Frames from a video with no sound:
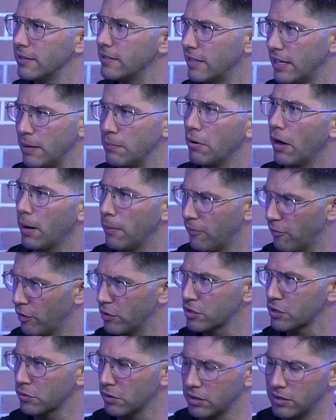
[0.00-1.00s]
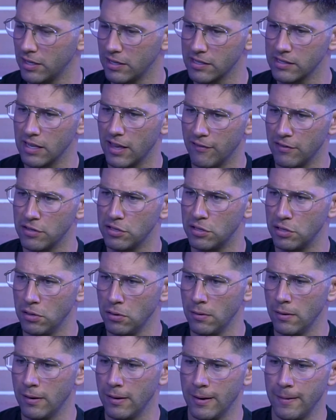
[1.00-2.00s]
And he brought up 1 Corinthians 11,
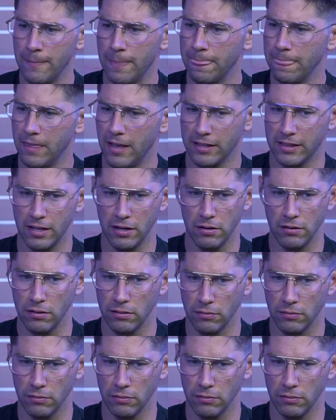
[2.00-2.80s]
too. Like, they're